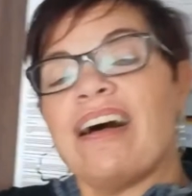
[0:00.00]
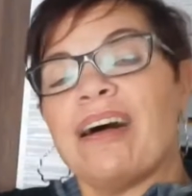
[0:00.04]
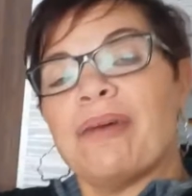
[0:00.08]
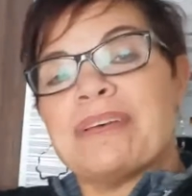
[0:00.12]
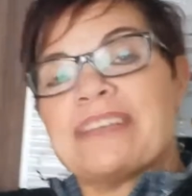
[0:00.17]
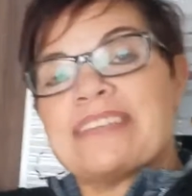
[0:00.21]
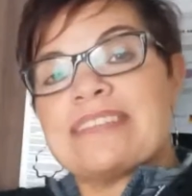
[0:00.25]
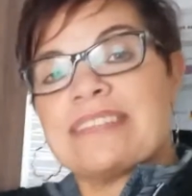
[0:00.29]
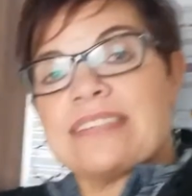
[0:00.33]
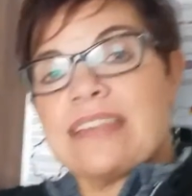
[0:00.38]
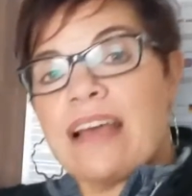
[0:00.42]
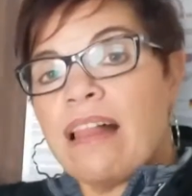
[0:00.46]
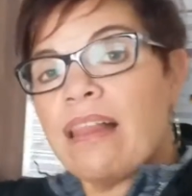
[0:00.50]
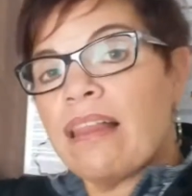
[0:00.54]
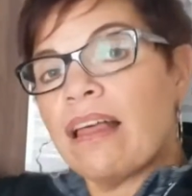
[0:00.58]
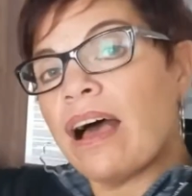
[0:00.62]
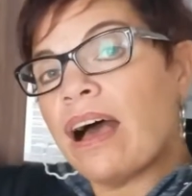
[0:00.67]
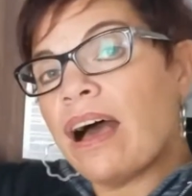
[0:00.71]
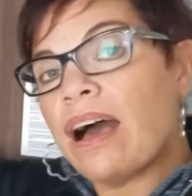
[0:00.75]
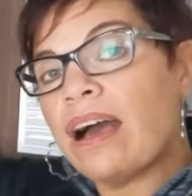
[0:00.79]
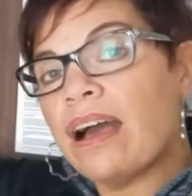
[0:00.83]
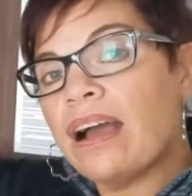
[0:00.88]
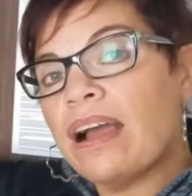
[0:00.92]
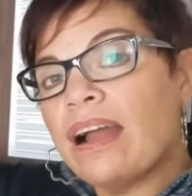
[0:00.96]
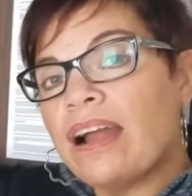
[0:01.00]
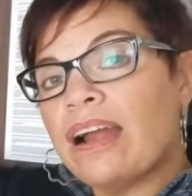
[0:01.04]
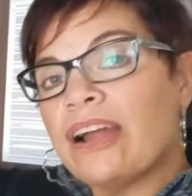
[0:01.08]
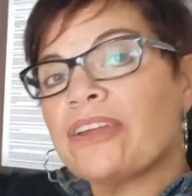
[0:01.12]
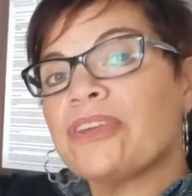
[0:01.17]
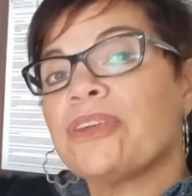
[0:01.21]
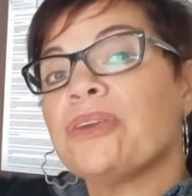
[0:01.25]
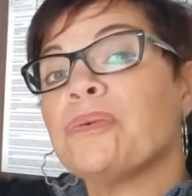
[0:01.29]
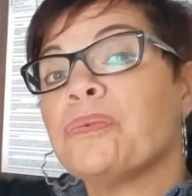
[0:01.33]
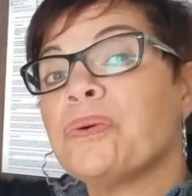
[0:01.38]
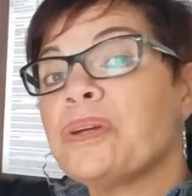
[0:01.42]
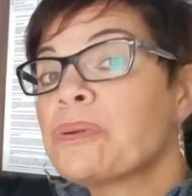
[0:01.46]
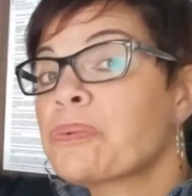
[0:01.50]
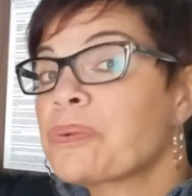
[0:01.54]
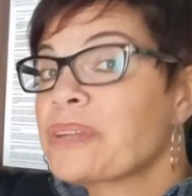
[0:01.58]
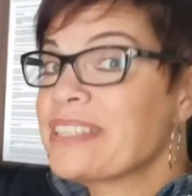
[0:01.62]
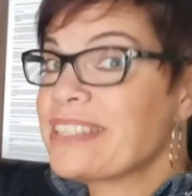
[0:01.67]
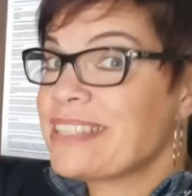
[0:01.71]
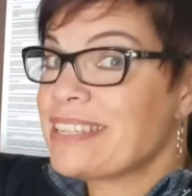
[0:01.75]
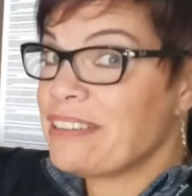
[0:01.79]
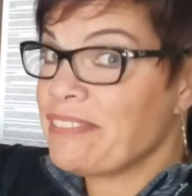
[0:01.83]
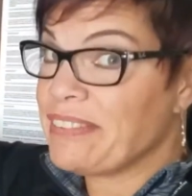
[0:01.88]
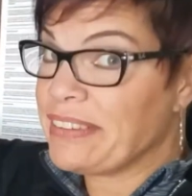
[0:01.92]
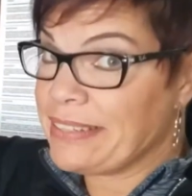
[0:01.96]
AMA Stella, you will
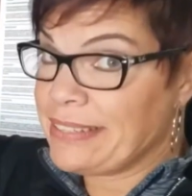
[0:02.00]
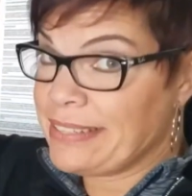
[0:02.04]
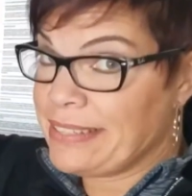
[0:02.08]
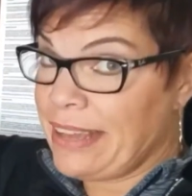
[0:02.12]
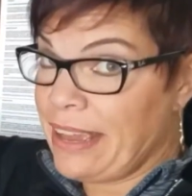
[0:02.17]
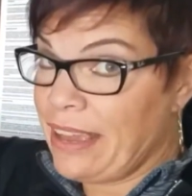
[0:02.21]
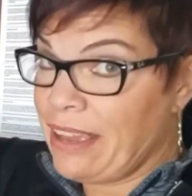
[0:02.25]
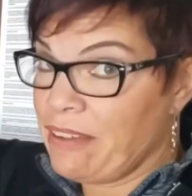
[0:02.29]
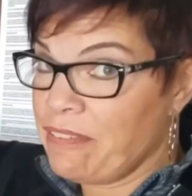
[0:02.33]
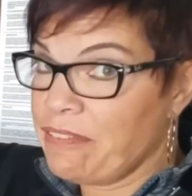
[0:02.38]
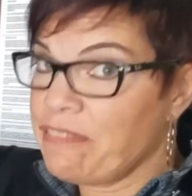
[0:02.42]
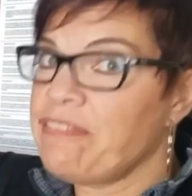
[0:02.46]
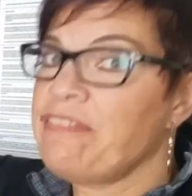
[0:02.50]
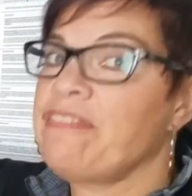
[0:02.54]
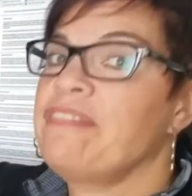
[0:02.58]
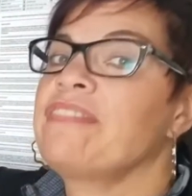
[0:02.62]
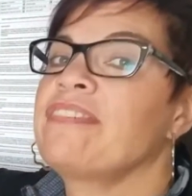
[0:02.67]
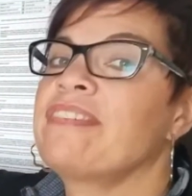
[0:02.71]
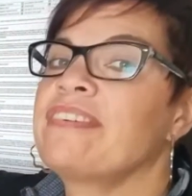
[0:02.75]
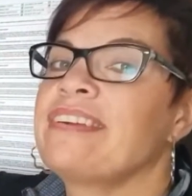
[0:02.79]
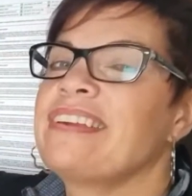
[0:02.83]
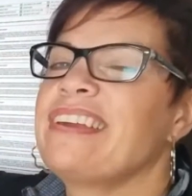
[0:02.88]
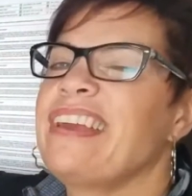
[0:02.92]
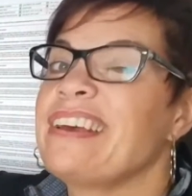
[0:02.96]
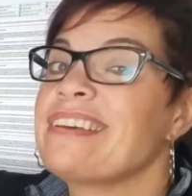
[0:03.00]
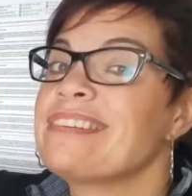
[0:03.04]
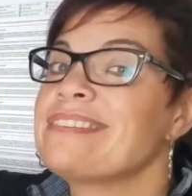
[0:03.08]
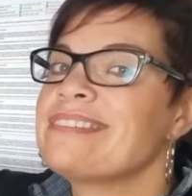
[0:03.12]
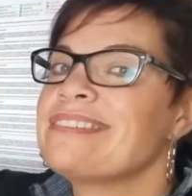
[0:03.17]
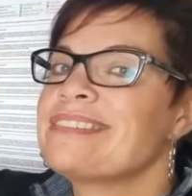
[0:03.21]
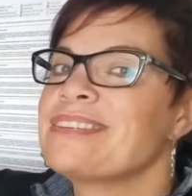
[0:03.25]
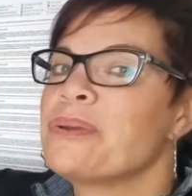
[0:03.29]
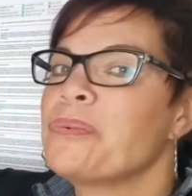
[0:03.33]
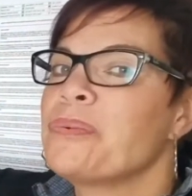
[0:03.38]
receive a safe. Yes.